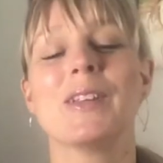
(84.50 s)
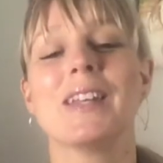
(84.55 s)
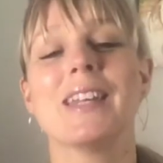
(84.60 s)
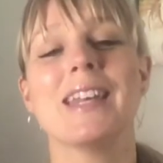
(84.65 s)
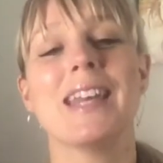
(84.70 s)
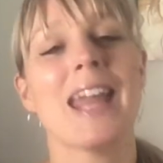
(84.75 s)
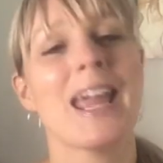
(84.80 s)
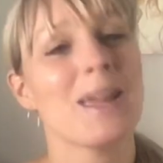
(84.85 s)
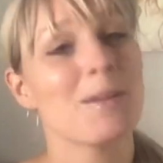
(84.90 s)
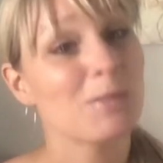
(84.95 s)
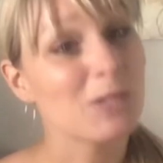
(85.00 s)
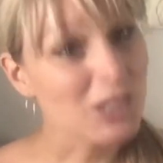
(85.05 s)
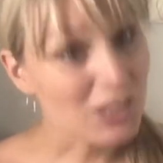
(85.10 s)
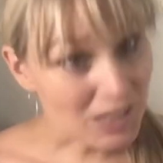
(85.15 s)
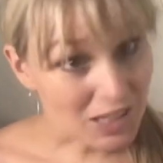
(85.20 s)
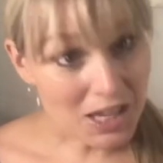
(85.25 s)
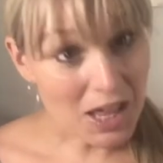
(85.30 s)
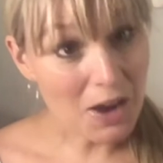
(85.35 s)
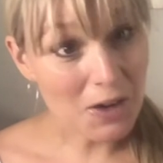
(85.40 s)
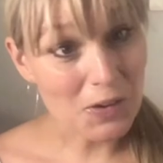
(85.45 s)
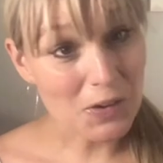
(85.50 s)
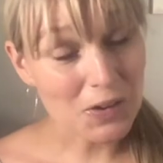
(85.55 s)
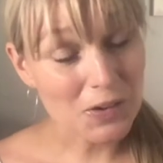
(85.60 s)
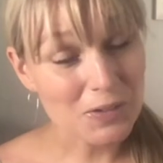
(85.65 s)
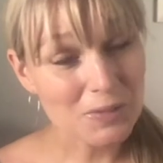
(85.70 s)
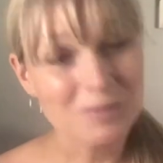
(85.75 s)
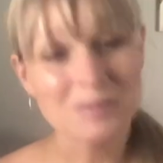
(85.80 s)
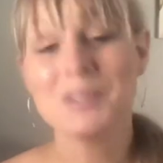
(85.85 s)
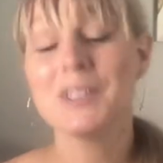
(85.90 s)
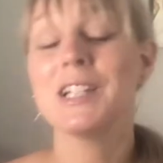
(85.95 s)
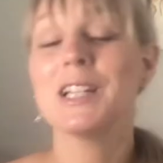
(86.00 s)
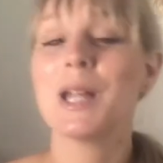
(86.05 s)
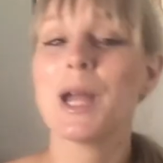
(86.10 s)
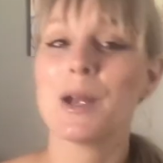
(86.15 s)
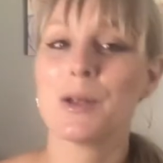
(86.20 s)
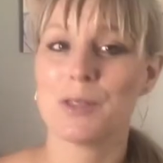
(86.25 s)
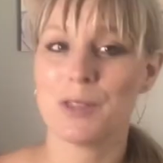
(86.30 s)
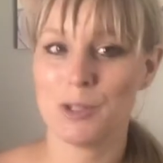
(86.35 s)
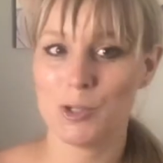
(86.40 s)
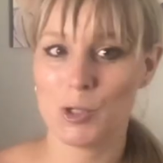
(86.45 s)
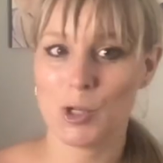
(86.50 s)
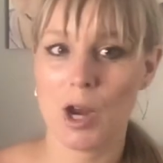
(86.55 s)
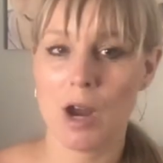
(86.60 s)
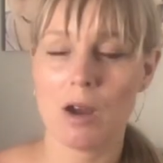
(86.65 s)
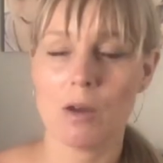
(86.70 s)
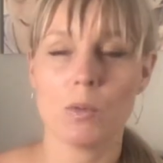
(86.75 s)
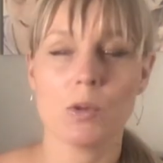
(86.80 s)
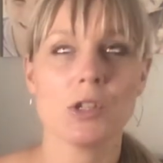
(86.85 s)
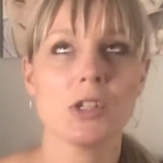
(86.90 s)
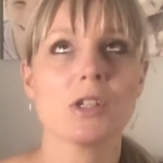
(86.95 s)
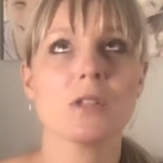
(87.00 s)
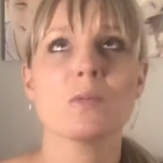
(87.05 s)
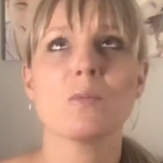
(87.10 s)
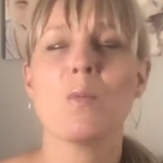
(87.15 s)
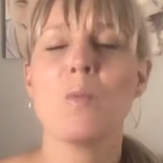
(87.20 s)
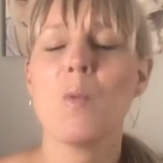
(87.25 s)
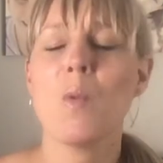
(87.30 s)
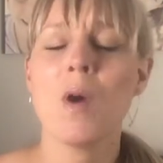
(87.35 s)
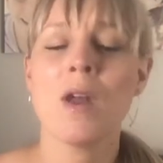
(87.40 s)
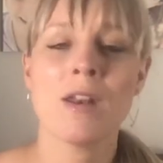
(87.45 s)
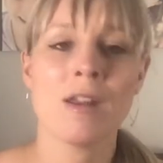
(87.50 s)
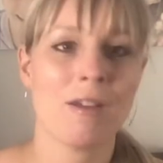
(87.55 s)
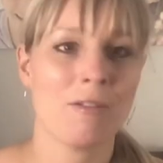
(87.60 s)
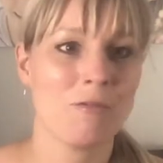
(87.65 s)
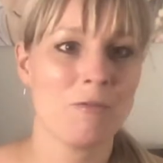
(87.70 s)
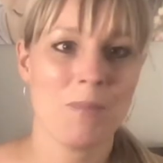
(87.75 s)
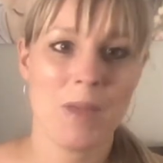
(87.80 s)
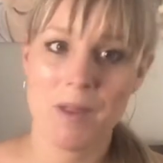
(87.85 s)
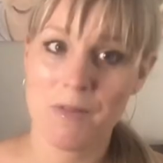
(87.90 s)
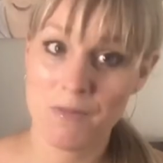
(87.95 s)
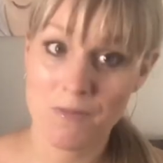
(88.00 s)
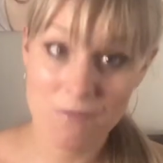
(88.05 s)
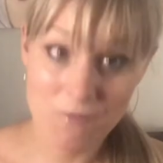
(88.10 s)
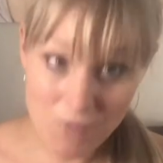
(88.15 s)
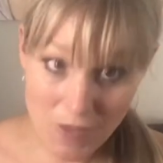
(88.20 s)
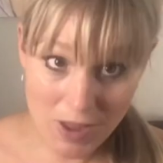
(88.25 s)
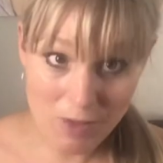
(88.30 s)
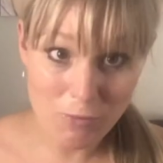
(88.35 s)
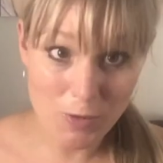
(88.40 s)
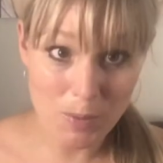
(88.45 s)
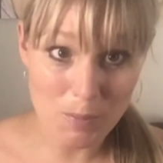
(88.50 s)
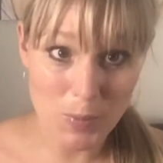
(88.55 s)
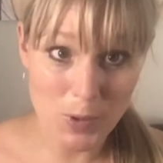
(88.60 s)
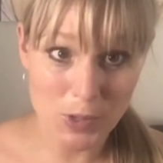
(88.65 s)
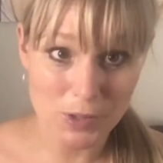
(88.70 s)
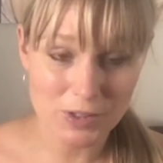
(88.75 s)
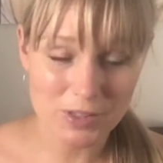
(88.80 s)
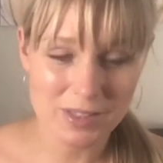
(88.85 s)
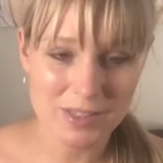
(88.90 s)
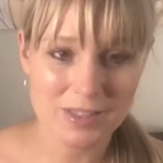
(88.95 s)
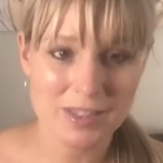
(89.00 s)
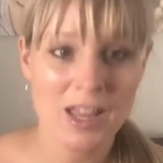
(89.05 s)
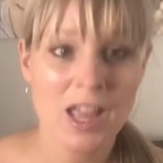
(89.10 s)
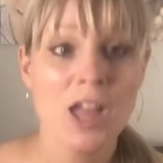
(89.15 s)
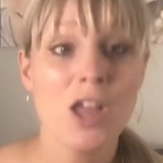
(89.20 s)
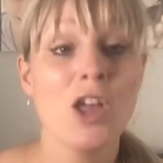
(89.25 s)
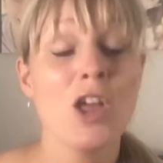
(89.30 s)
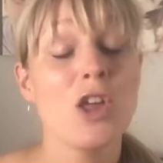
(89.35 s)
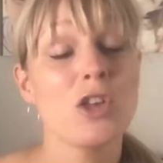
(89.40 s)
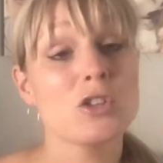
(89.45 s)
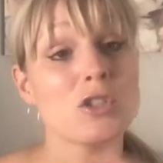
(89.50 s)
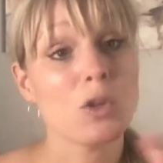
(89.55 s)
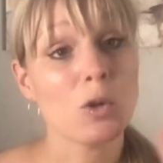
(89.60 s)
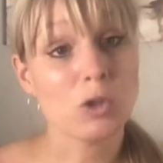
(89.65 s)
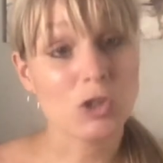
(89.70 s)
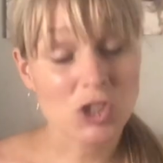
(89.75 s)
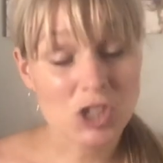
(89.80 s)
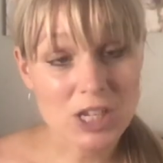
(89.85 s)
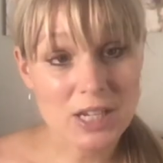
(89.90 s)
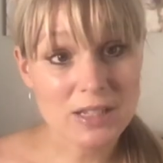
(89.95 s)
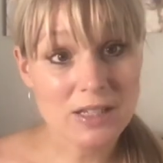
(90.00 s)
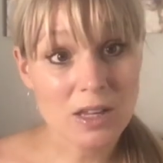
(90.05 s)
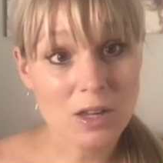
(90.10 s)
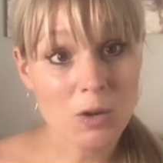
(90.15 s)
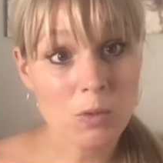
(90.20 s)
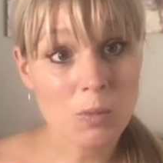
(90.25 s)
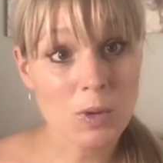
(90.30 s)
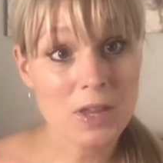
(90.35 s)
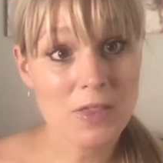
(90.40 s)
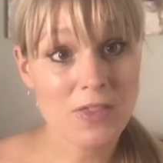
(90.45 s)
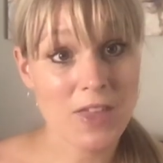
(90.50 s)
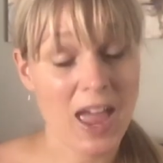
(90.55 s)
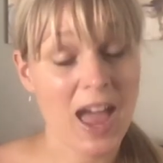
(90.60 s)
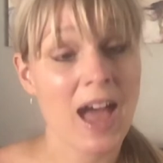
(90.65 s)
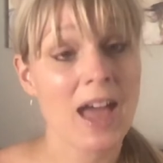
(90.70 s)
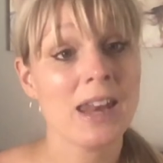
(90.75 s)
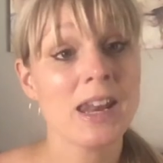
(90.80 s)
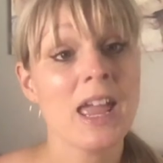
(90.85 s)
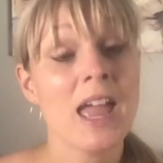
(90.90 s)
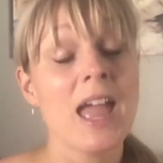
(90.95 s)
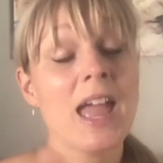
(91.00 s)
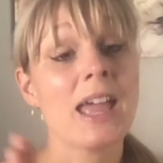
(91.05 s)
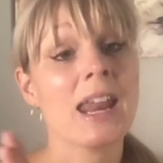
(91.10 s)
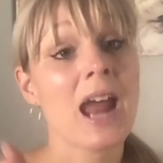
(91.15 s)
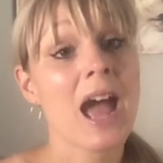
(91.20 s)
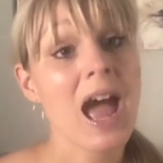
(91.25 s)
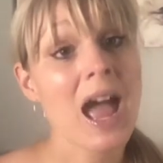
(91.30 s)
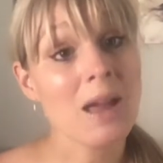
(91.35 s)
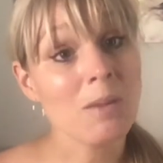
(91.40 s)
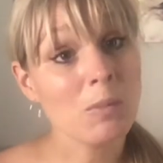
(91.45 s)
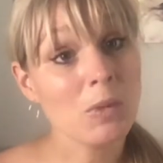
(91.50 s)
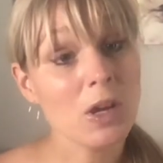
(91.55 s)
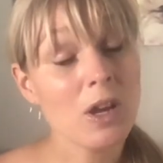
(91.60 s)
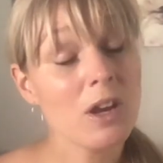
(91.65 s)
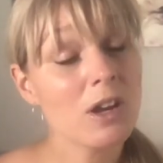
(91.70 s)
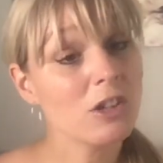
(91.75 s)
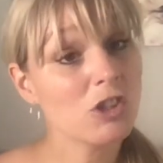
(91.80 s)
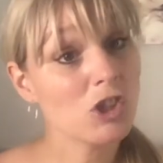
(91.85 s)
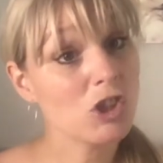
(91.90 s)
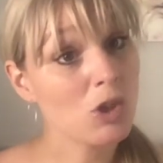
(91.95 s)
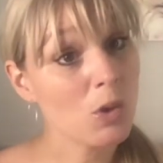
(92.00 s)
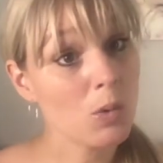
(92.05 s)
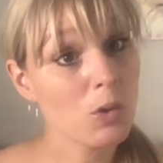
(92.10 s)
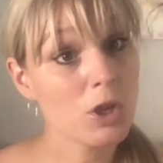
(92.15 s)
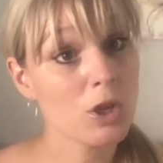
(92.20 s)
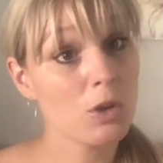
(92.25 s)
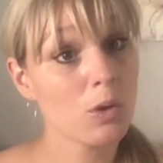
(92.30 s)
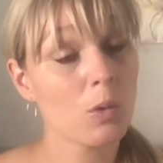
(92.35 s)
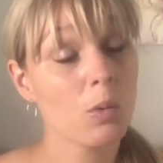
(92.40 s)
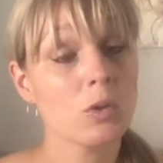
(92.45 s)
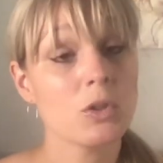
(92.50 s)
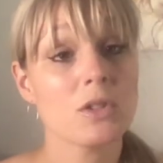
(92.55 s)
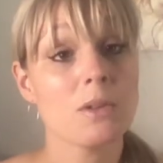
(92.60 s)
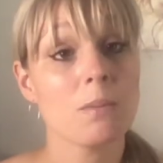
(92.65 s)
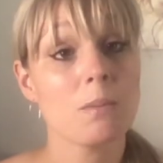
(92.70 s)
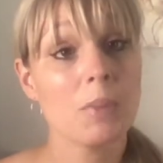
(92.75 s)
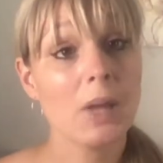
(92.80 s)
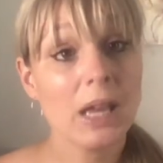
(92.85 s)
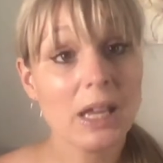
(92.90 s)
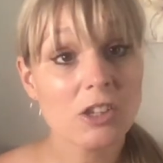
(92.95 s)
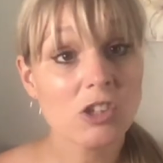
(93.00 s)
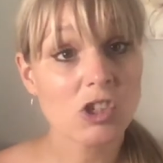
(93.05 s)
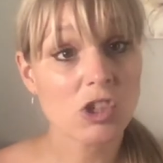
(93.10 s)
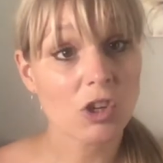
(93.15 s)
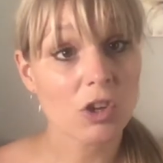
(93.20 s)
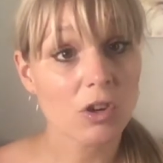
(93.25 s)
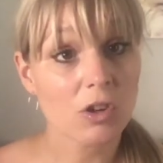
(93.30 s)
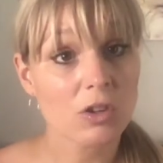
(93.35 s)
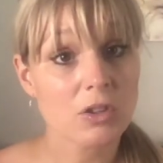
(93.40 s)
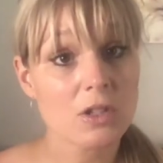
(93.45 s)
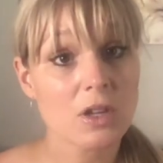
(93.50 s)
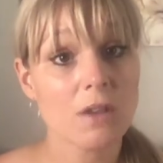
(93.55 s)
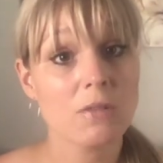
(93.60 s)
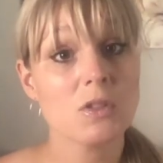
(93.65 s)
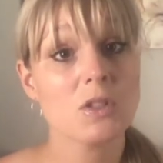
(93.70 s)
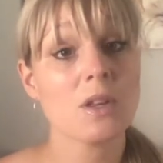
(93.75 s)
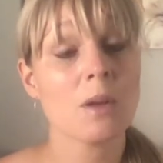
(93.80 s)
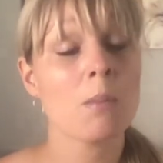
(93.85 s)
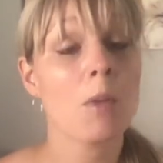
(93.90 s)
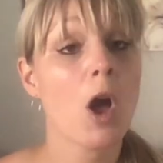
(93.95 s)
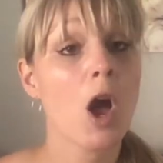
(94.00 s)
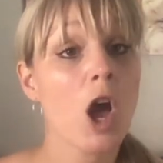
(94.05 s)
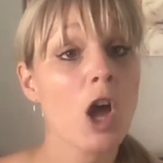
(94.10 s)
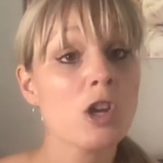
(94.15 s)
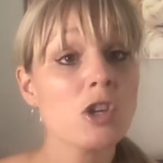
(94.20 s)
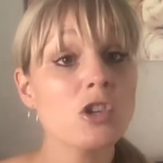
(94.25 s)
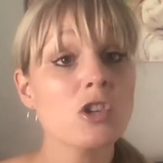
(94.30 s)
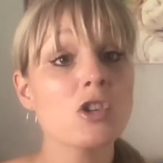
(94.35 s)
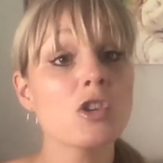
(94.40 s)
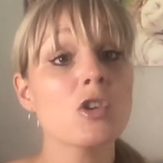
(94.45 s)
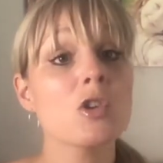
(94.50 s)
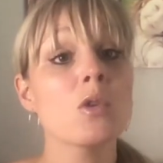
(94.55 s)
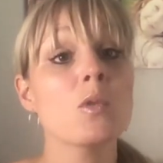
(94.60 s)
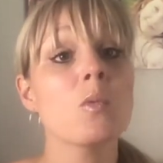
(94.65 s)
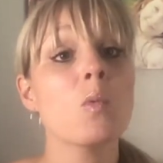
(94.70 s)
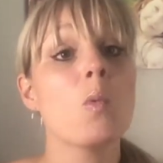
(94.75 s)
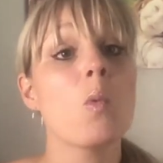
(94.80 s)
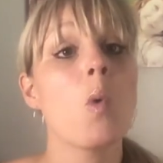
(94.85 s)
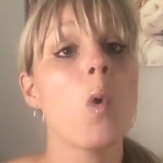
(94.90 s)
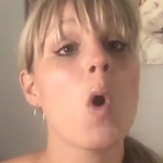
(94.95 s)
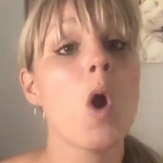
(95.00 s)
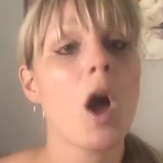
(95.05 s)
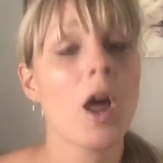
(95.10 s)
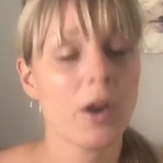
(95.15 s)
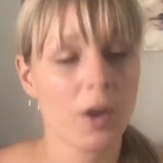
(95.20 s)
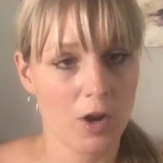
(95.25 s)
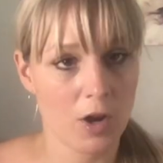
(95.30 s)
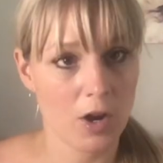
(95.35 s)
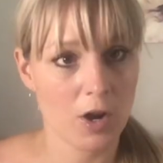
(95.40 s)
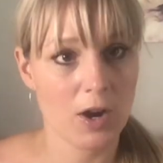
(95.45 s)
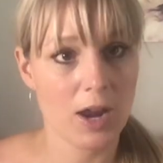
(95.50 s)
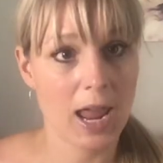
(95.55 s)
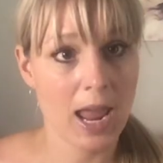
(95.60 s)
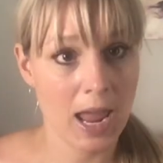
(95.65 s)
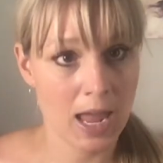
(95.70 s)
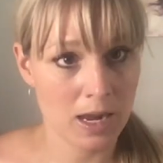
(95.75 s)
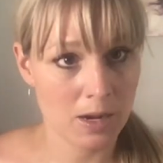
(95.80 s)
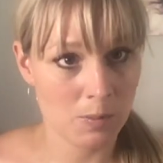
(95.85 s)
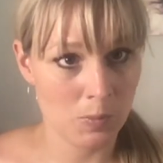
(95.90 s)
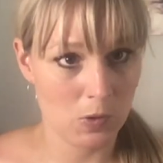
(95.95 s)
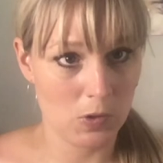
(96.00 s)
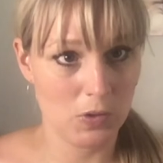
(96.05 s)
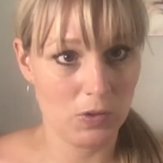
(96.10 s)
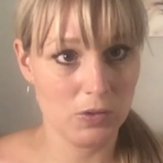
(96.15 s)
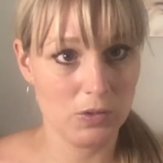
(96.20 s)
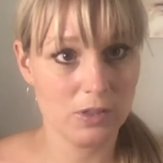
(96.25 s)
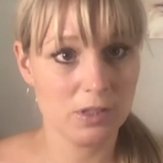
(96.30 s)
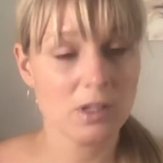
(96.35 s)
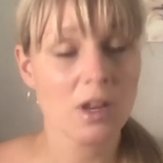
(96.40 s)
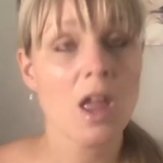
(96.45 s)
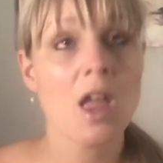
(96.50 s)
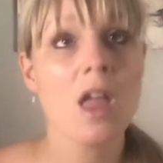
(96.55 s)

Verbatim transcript: named Clark. Clark the Shark, which is one of my favorite books. So she's going to read that, and I'm going to show you some pictures of some underwater animals